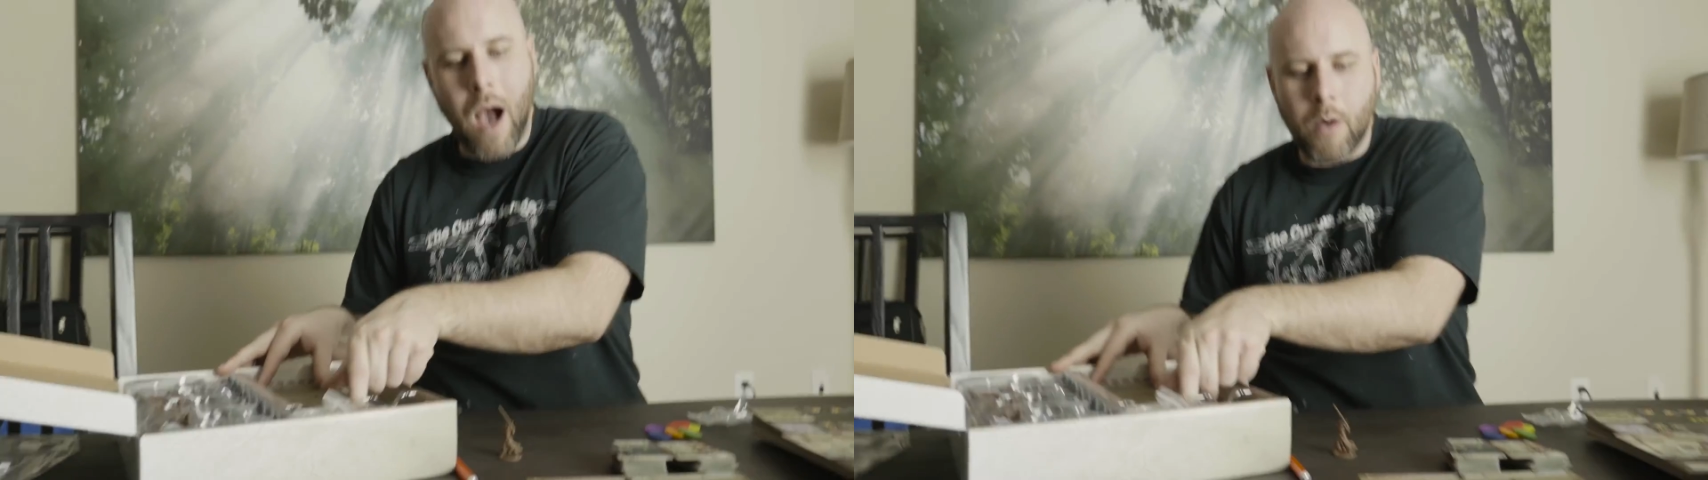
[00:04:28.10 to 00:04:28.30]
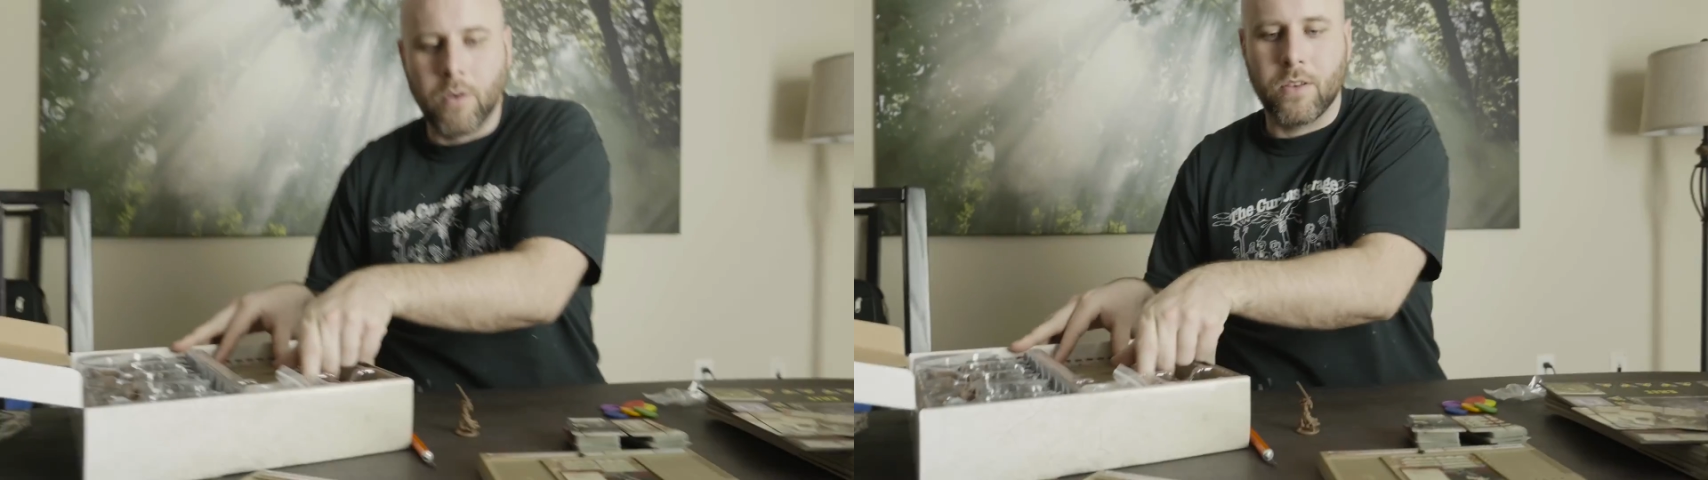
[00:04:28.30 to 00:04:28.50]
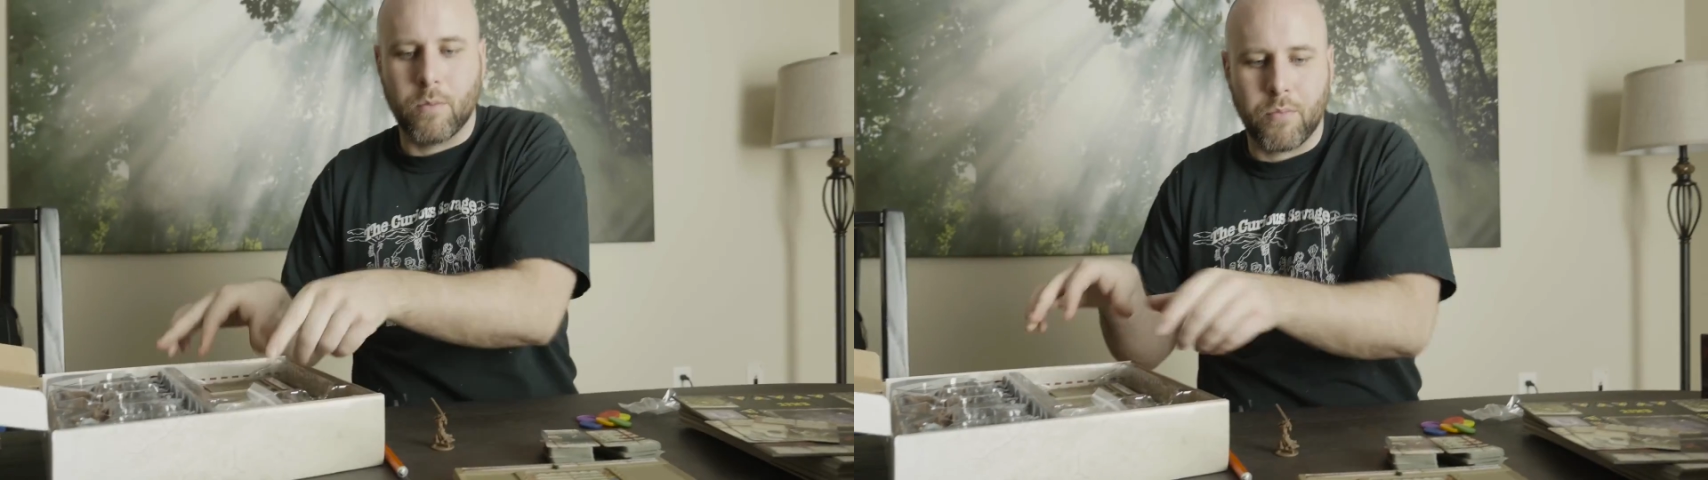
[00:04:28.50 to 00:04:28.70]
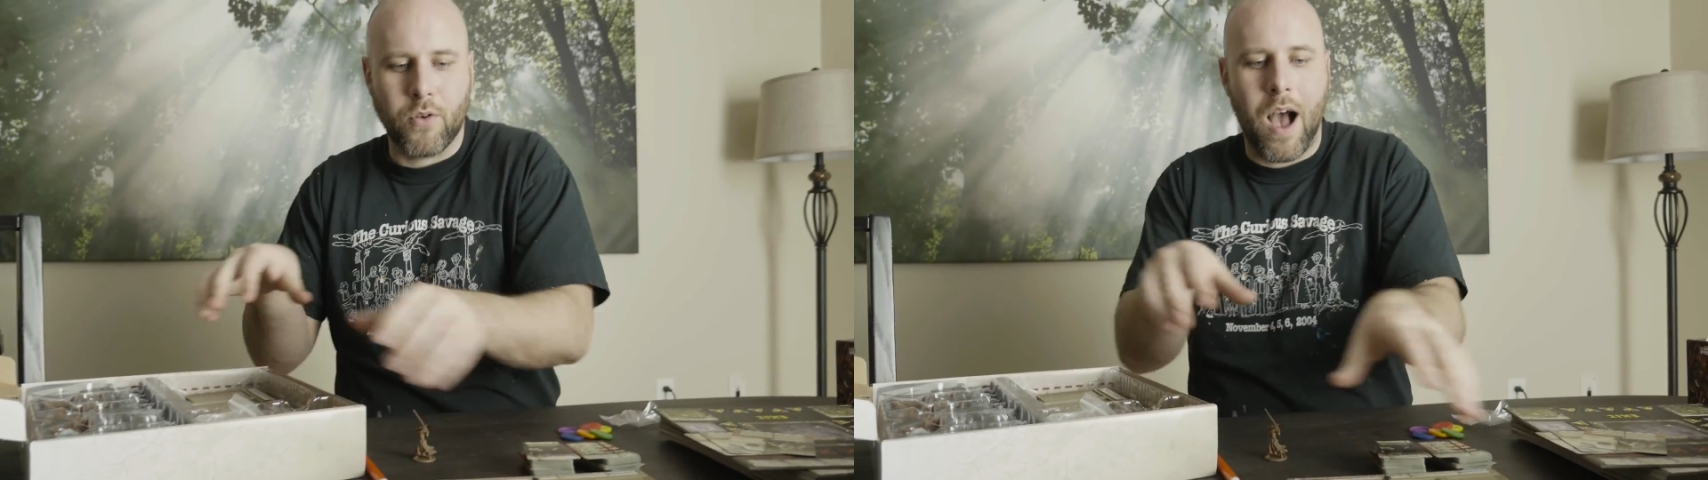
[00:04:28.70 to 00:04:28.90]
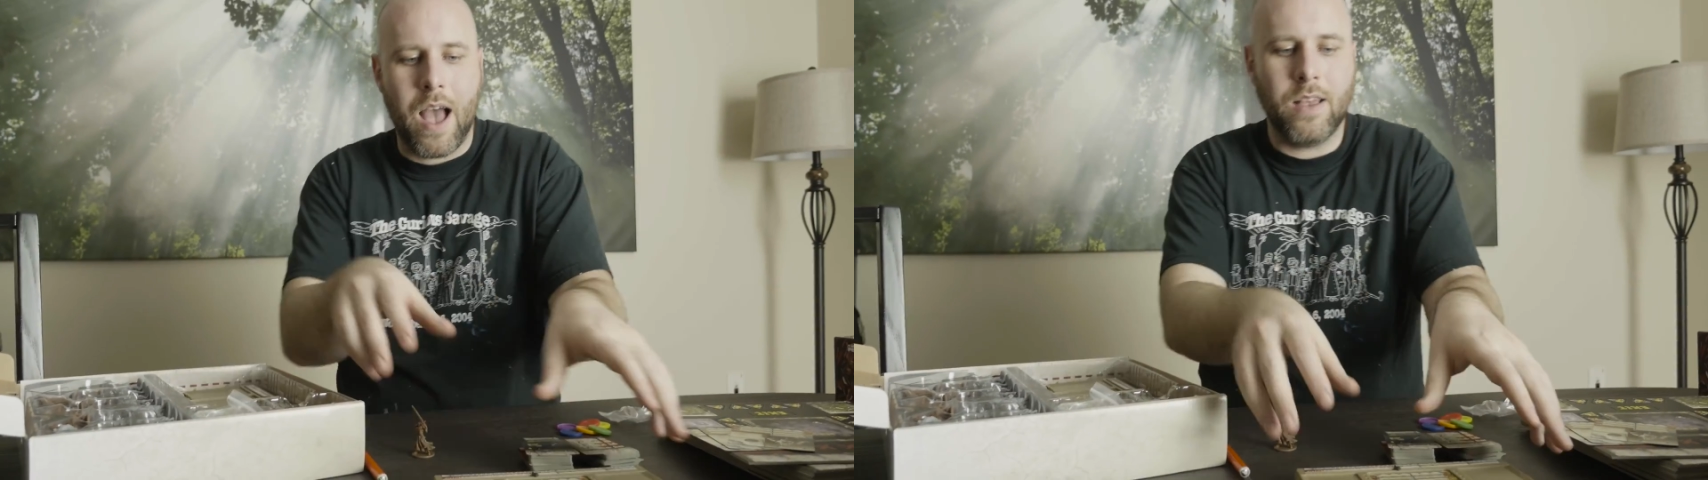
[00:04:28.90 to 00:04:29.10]
was
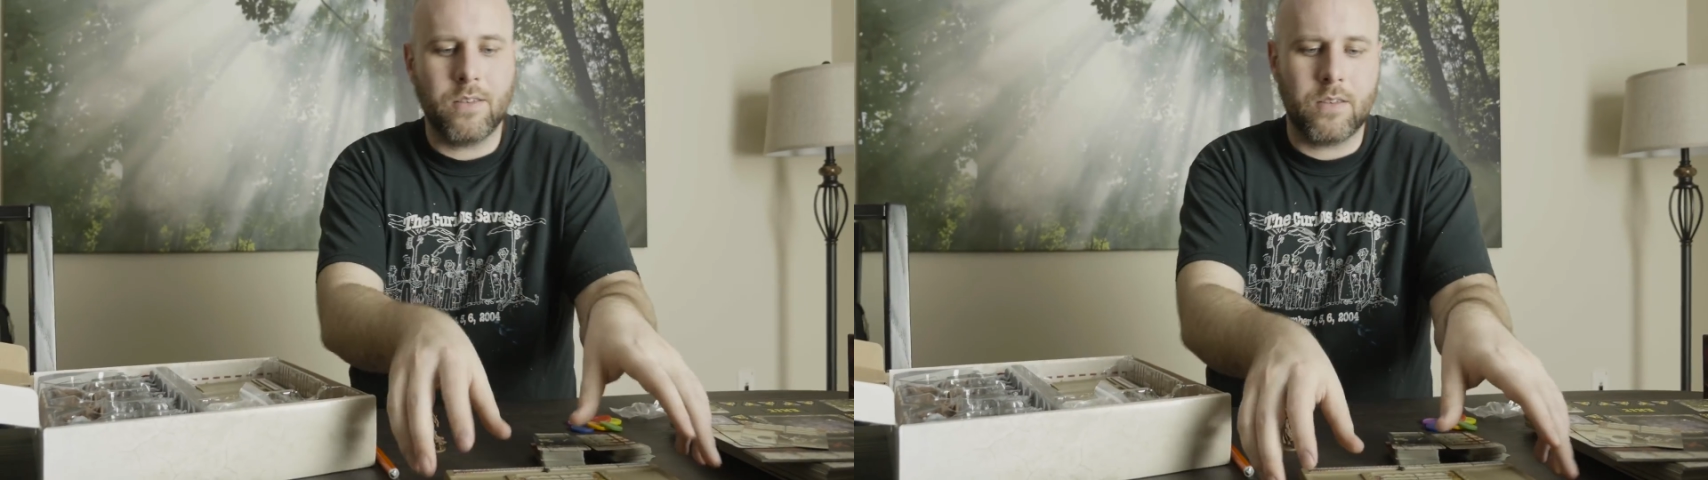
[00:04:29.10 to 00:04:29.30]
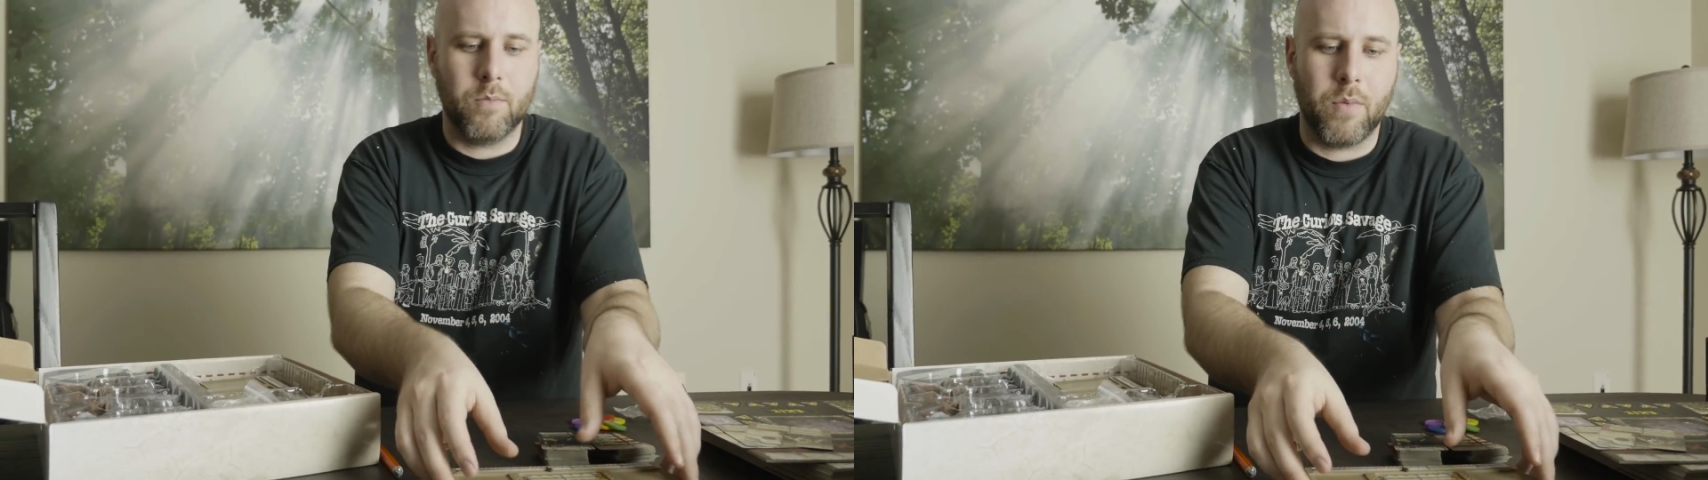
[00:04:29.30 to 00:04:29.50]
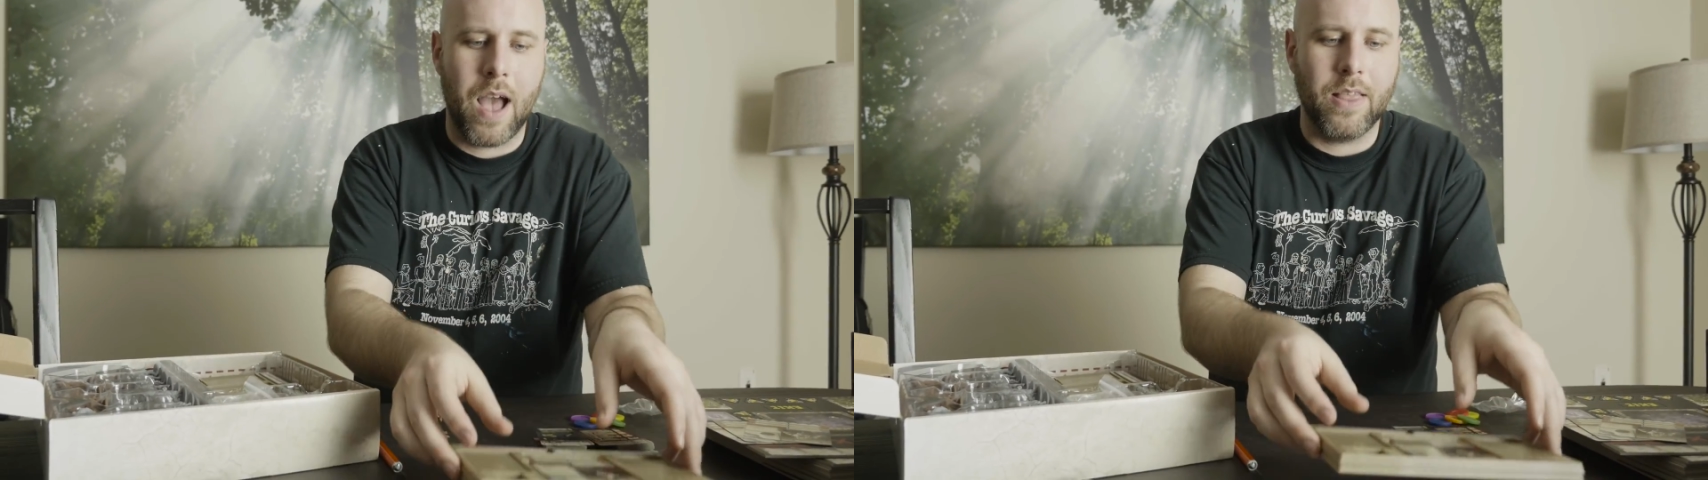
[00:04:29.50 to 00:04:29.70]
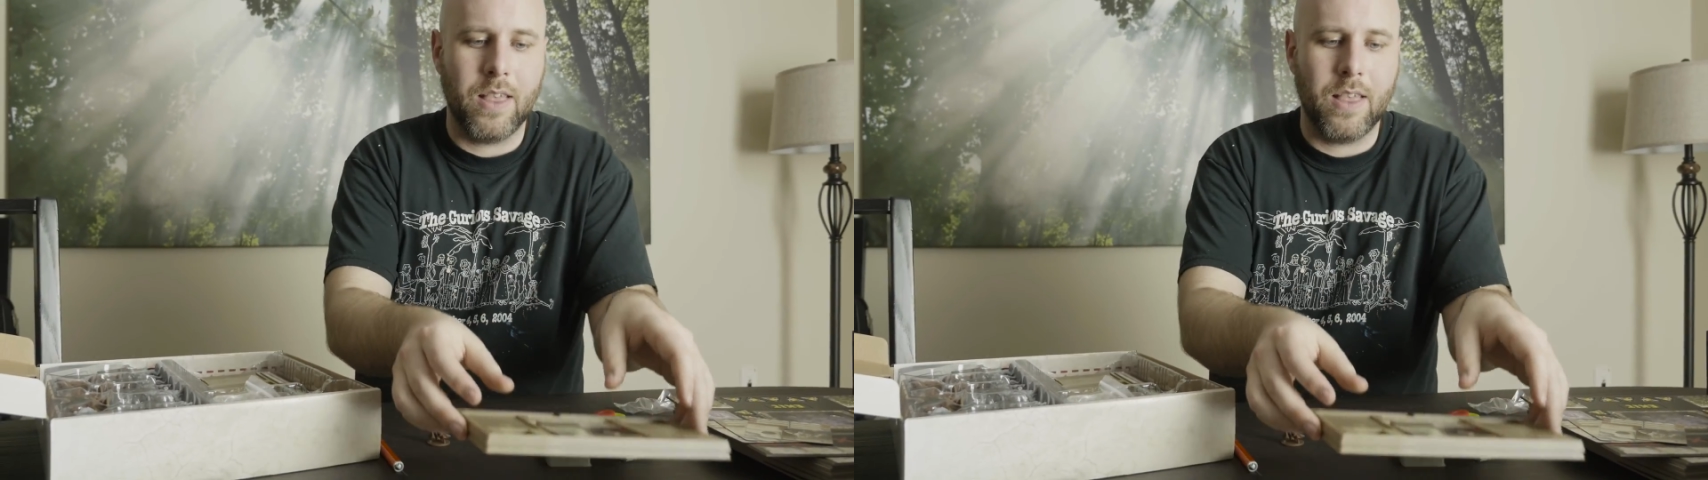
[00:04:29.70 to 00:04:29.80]
surprised by